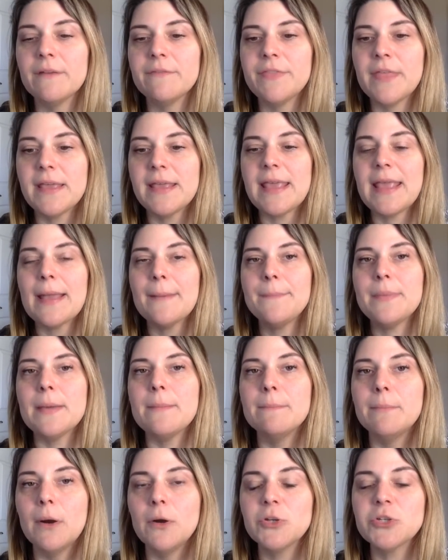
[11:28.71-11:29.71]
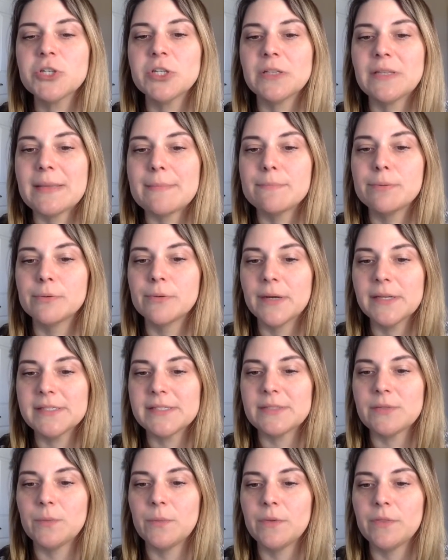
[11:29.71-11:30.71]
If they can't be emotionally
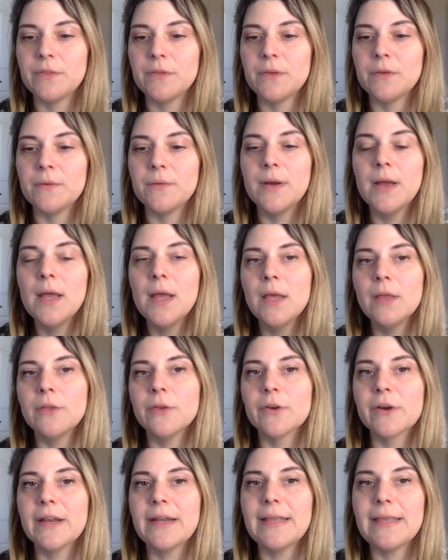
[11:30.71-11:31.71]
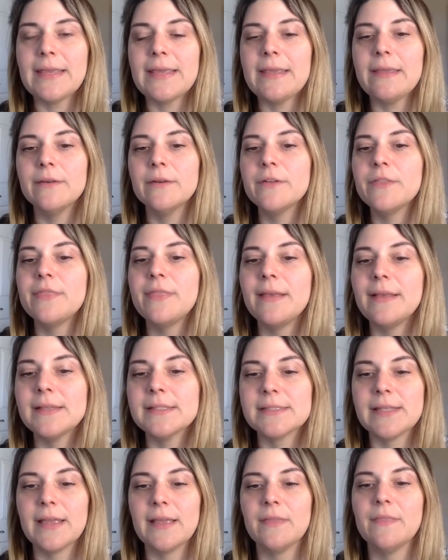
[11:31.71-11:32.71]
present with you, you're going to hear
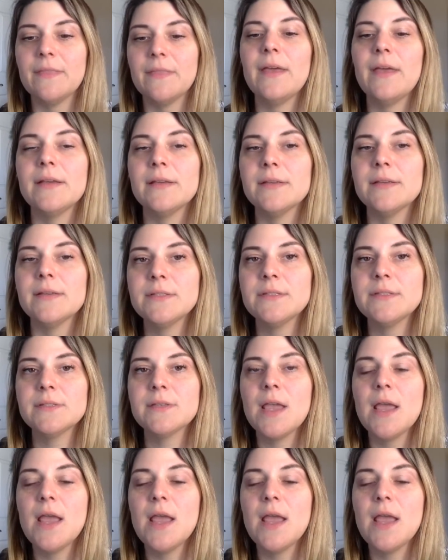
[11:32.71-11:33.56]
things like this,